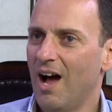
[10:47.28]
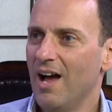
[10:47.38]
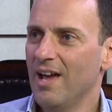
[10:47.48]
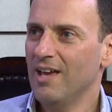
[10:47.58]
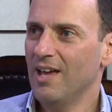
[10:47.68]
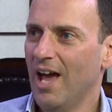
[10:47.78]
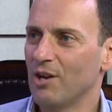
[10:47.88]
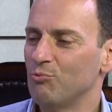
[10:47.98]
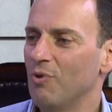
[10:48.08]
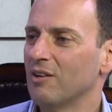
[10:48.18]
I
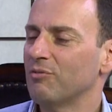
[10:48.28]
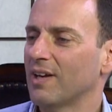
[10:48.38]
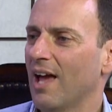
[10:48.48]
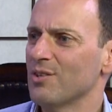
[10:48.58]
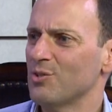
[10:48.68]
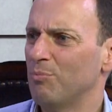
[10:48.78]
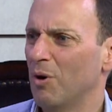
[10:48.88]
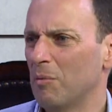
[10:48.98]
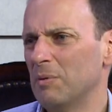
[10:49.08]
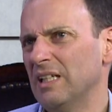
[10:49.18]
had run for council
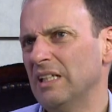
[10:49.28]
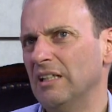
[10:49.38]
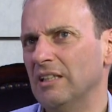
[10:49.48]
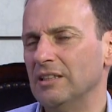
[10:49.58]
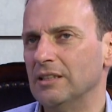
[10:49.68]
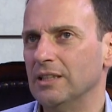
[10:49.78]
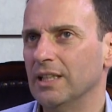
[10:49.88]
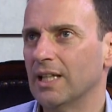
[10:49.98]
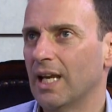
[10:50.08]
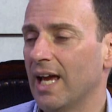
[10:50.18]

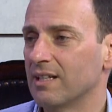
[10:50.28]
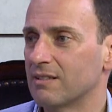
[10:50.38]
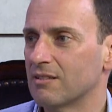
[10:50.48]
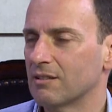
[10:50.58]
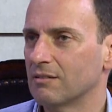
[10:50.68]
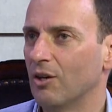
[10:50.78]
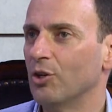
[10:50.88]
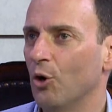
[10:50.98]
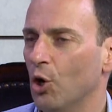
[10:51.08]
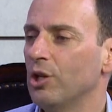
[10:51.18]
probably in the
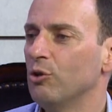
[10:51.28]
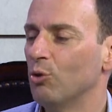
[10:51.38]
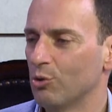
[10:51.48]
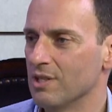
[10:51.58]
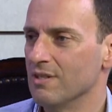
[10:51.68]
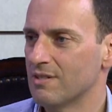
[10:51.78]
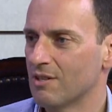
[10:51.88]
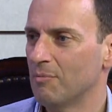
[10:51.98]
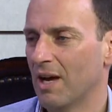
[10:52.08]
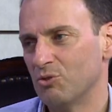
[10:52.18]
early noughties,
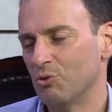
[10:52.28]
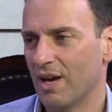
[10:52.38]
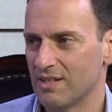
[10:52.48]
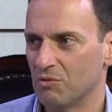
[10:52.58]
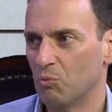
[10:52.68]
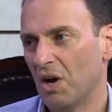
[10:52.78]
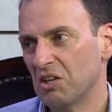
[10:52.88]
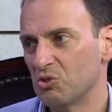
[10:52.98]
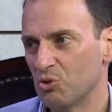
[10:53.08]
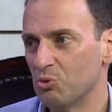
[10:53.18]
so about
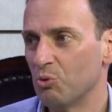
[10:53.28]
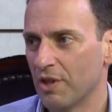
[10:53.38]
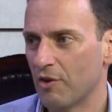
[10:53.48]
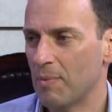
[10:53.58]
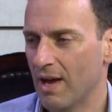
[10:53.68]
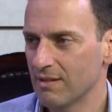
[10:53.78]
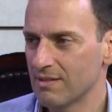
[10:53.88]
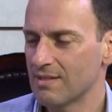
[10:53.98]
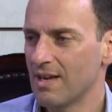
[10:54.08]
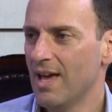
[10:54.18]
2001, 2 or
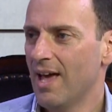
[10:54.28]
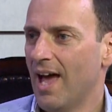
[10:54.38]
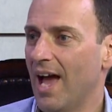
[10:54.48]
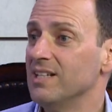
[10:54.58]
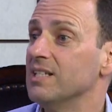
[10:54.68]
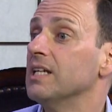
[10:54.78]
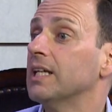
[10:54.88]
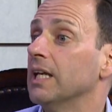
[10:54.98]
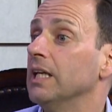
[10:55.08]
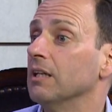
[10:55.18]
thereabouts, and
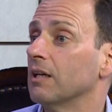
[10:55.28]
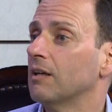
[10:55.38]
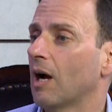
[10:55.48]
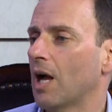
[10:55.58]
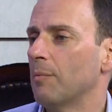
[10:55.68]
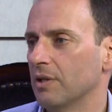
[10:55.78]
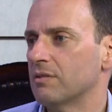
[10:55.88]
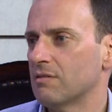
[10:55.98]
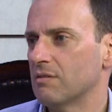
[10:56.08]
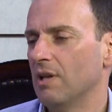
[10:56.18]
didn't get in. A couple
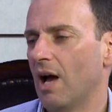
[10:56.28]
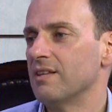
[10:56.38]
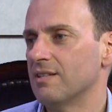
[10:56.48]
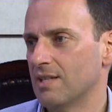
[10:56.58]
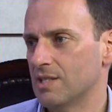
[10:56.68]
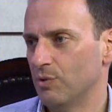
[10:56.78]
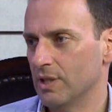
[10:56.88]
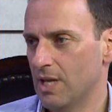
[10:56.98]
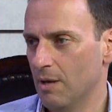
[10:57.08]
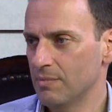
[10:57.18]
of
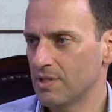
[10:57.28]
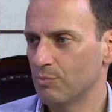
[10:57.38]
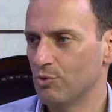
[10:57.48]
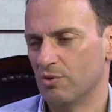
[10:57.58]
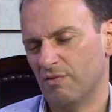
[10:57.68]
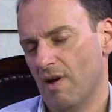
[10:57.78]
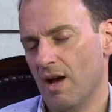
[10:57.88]
unsuccessful attempts, which was